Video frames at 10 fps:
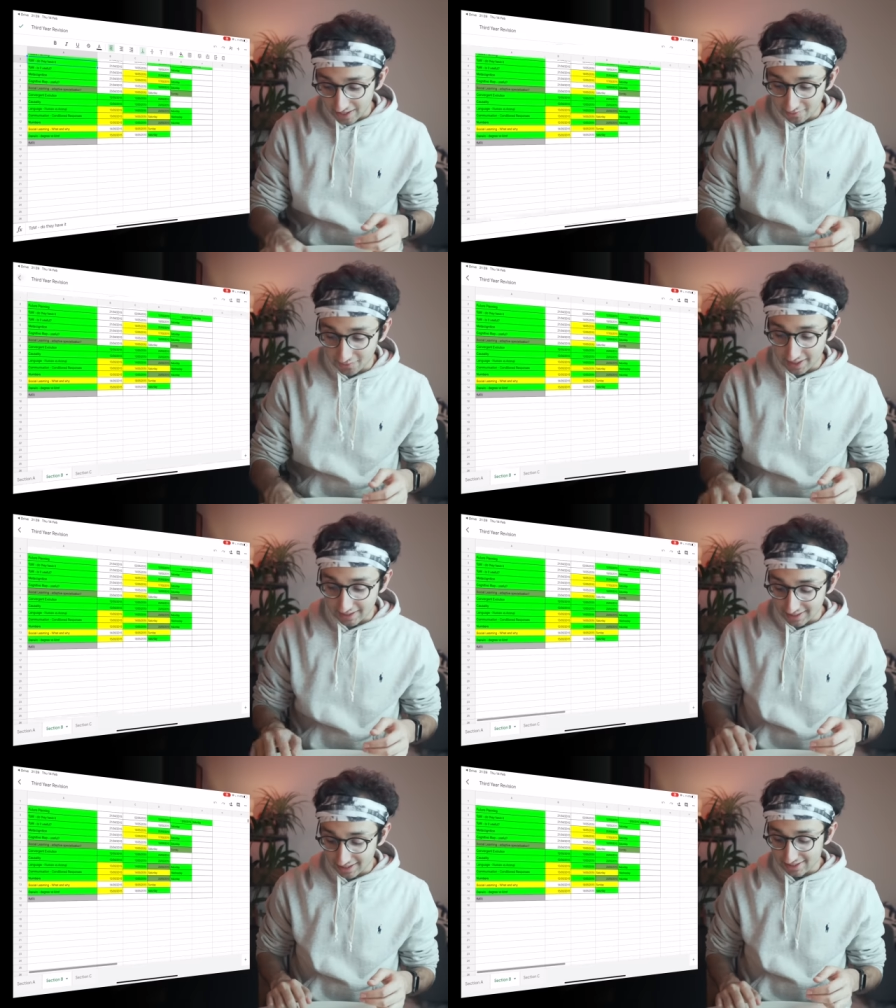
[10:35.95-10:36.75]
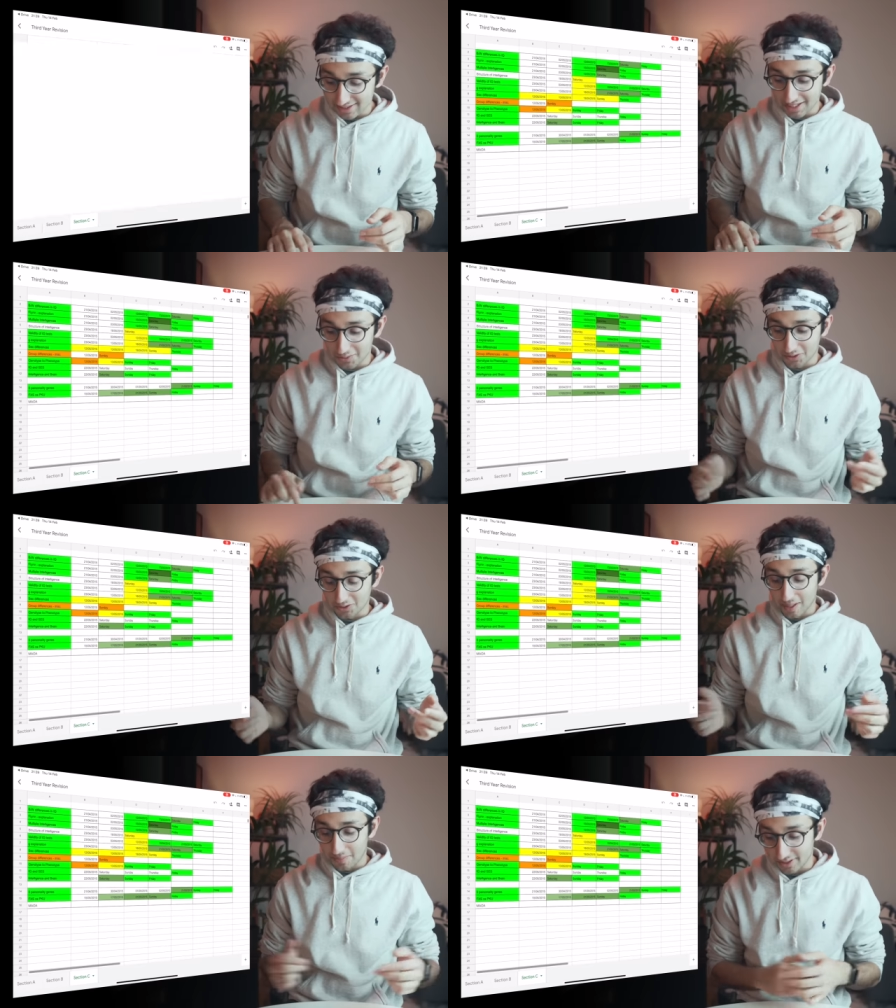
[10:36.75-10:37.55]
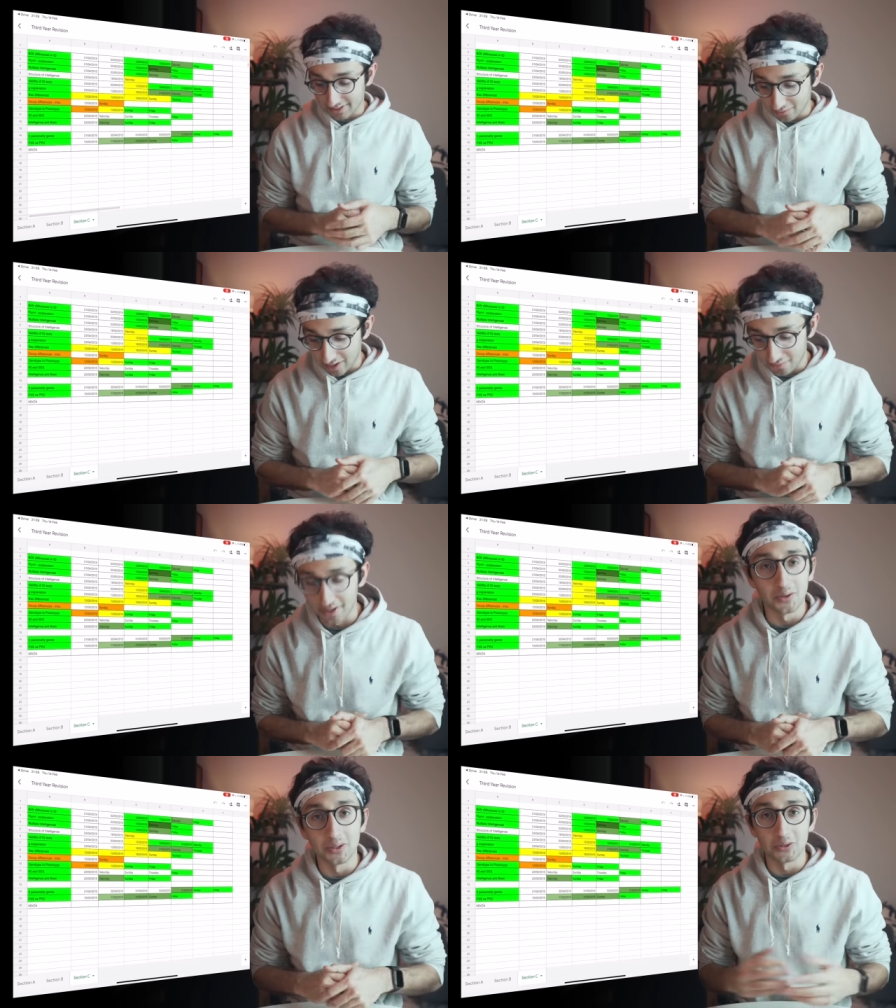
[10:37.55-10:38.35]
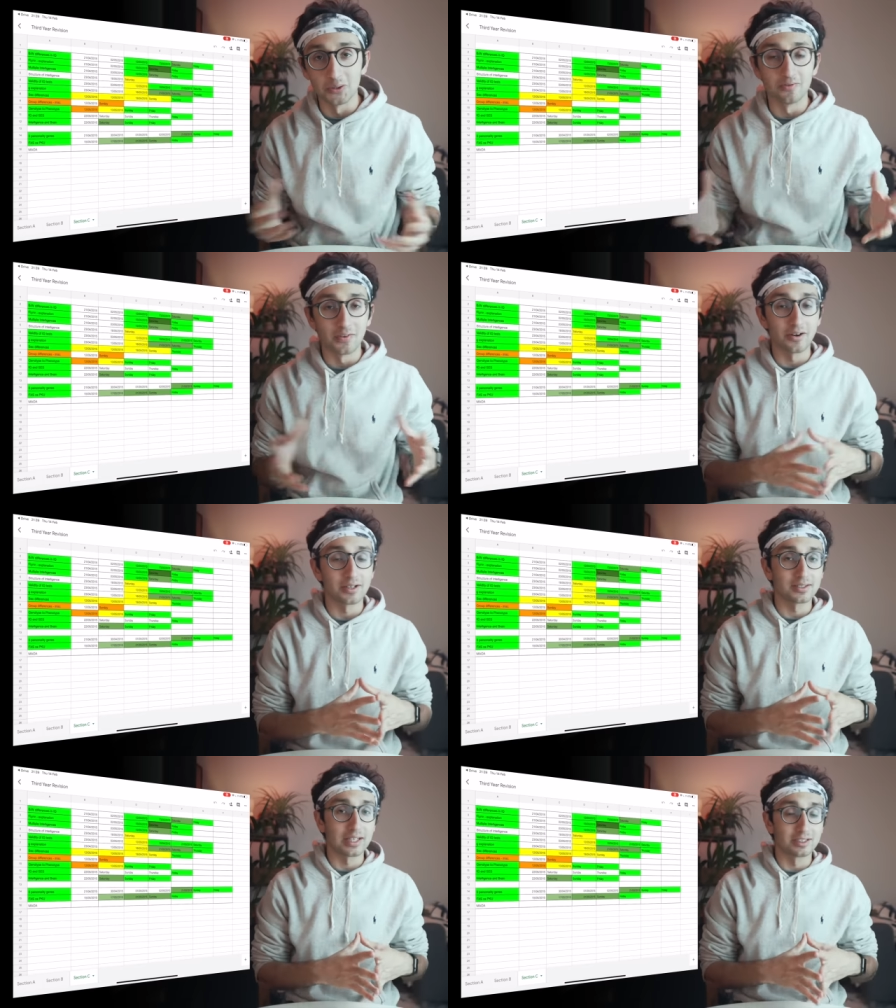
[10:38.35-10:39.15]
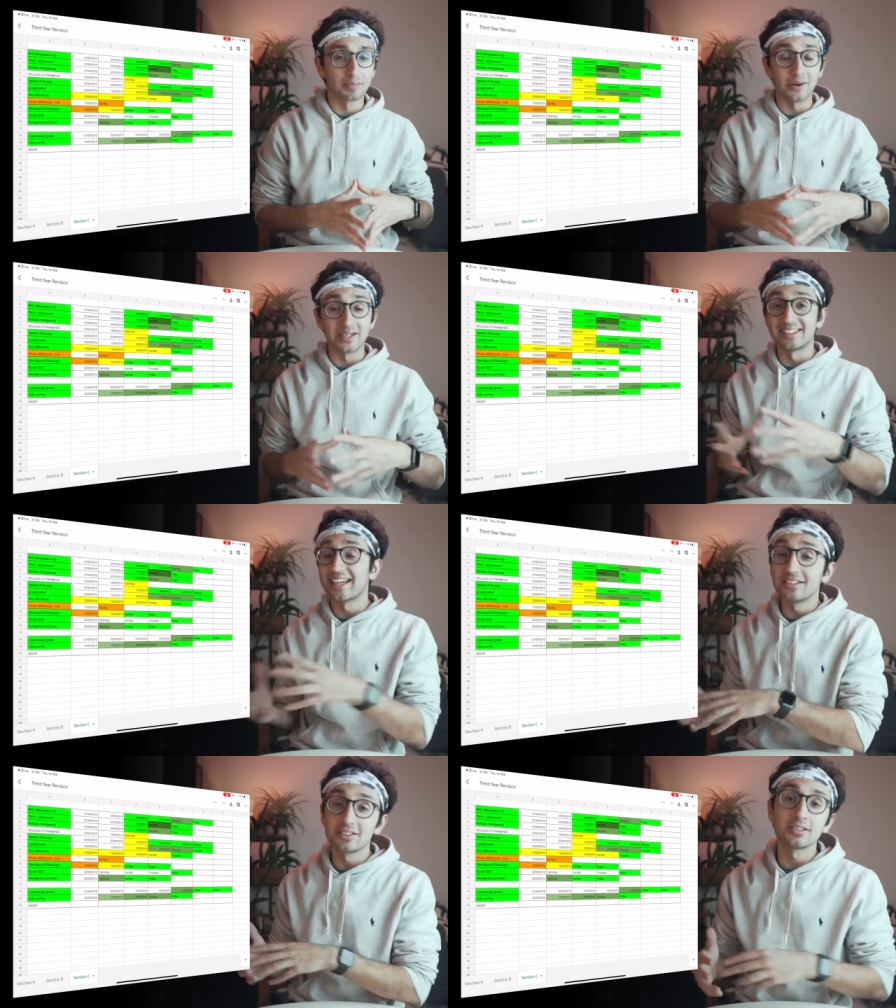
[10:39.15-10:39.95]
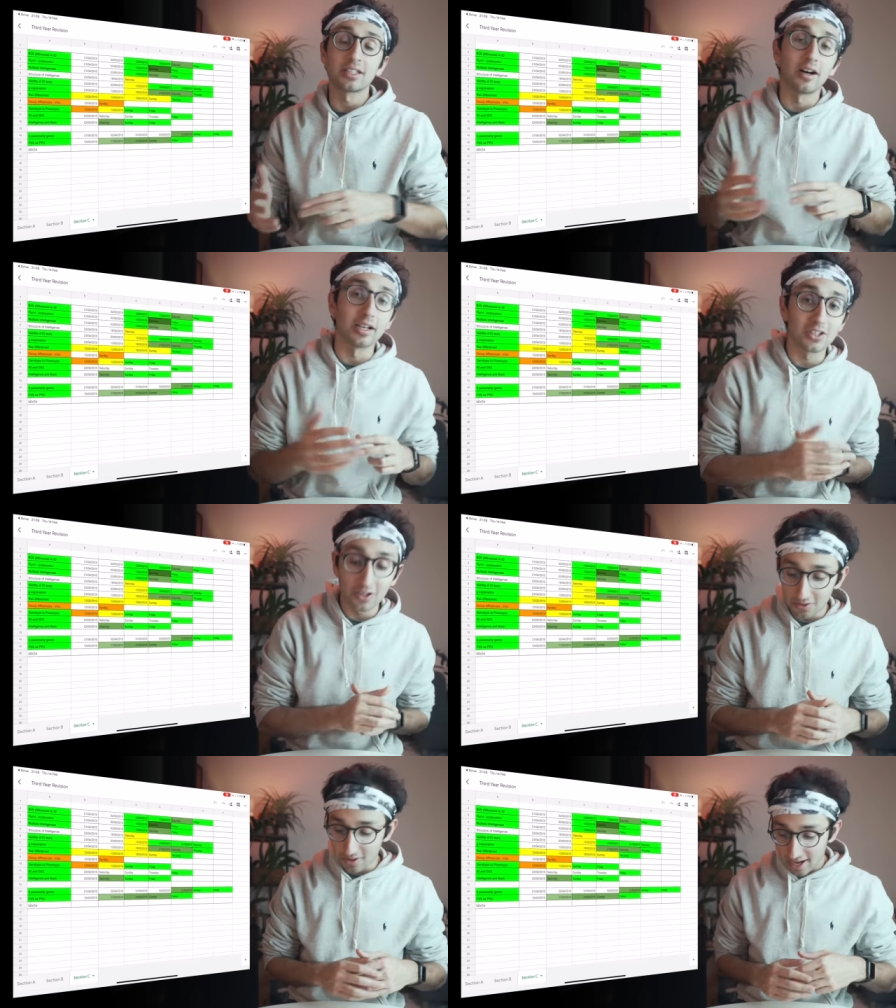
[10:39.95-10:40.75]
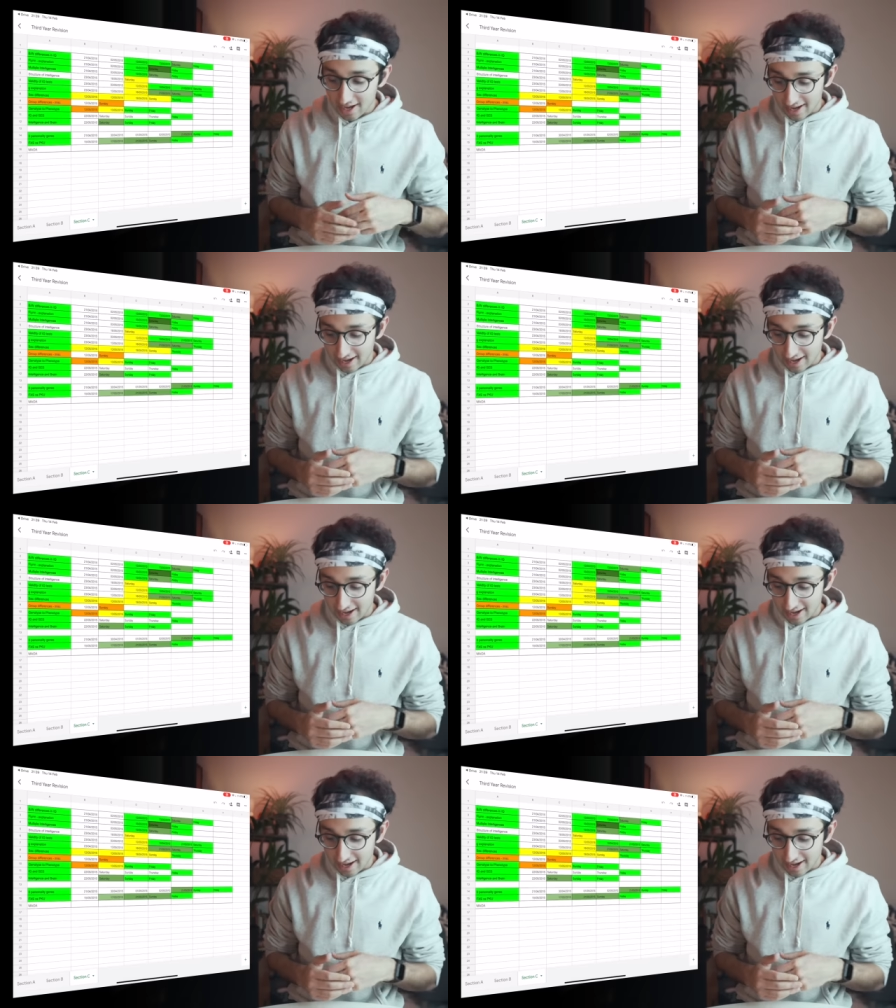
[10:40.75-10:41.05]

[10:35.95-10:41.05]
And finally, section C, which was my personal favorite, was all the various things about intelligence and IQ.